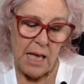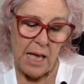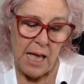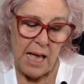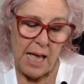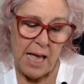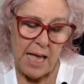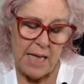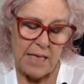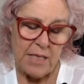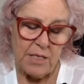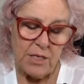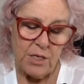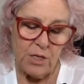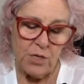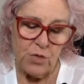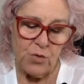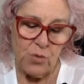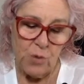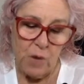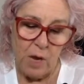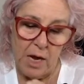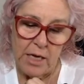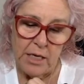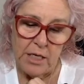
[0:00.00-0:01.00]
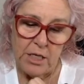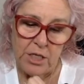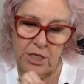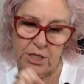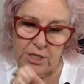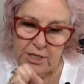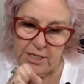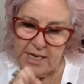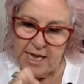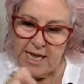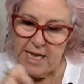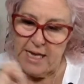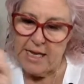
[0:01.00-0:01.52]
and trying to
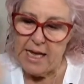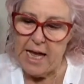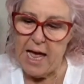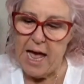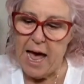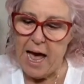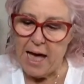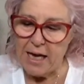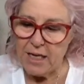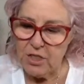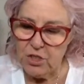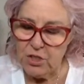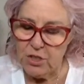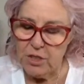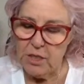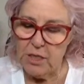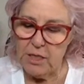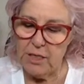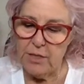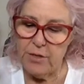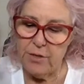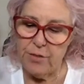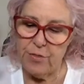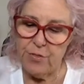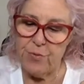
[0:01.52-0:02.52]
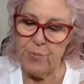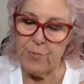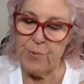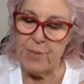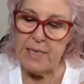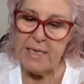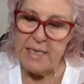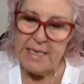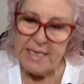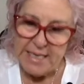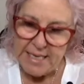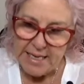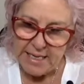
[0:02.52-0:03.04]
take action in the
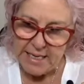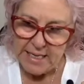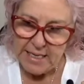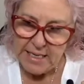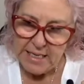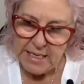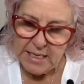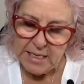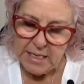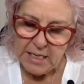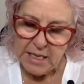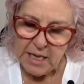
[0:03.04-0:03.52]
3D